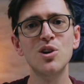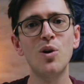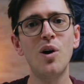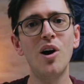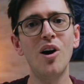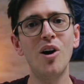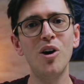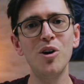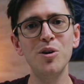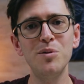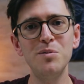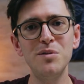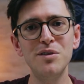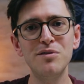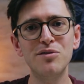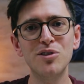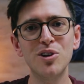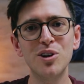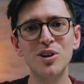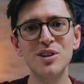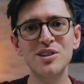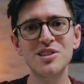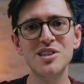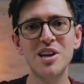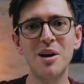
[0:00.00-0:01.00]
So I hope you've
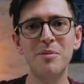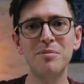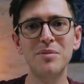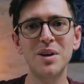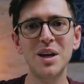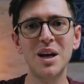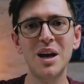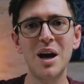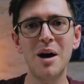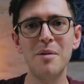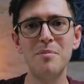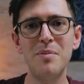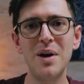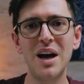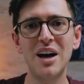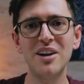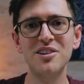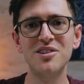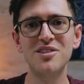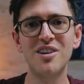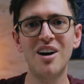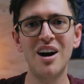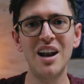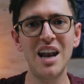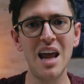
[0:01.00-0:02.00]
learned something
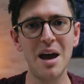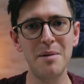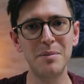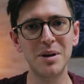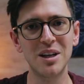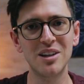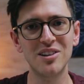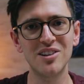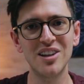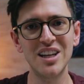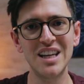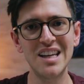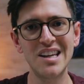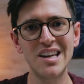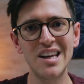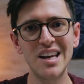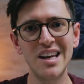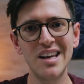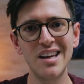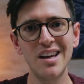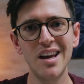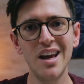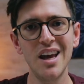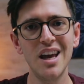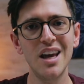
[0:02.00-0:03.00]
about dynamic
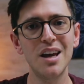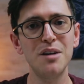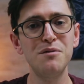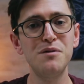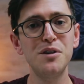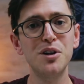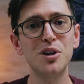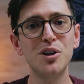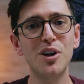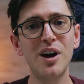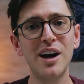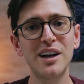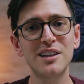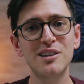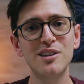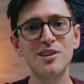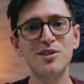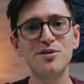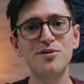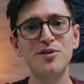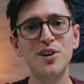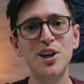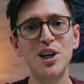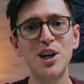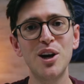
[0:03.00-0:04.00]
linking. If you like
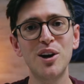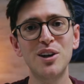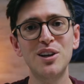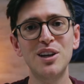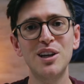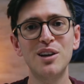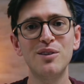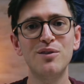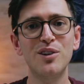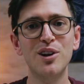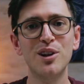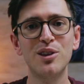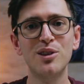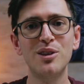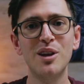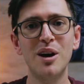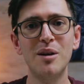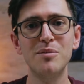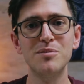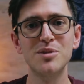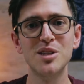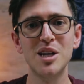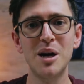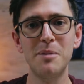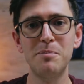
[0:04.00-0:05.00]
this video, you can give it a
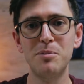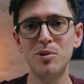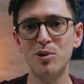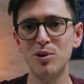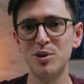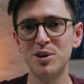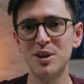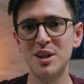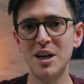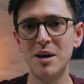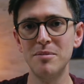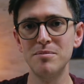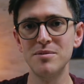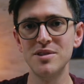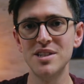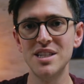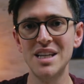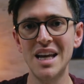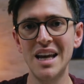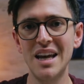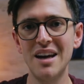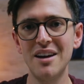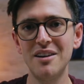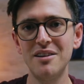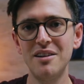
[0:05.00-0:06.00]
thumbs up or a thumbs
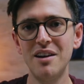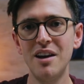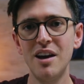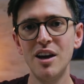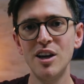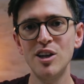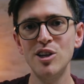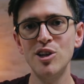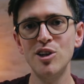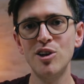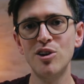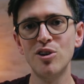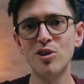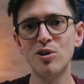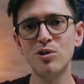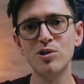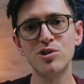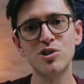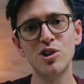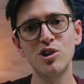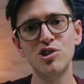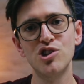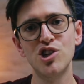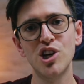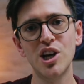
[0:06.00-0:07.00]
down. You can
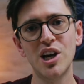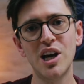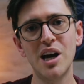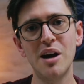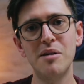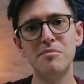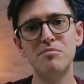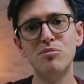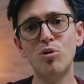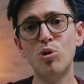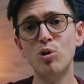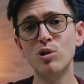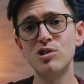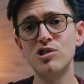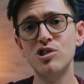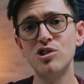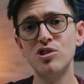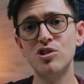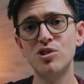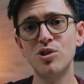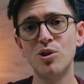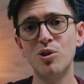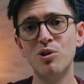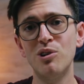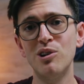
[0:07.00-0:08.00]
also check out more
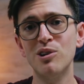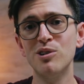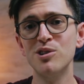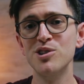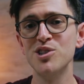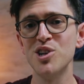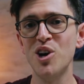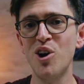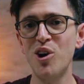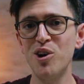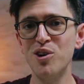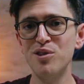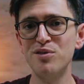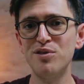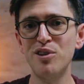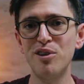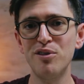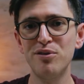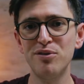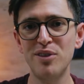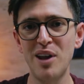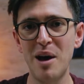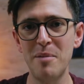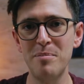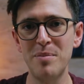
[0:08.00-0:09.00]
tutorials over
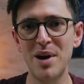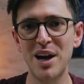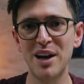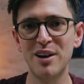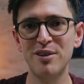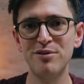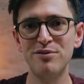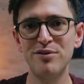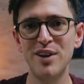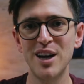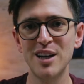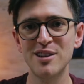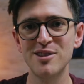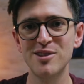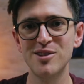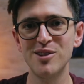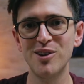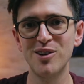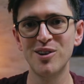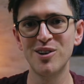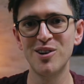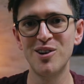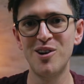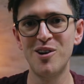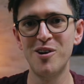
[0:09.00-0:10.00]
at flatpack f x
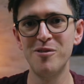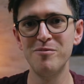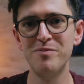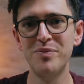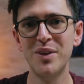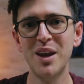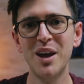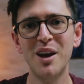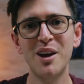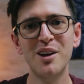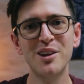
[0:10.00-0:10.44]
dot com.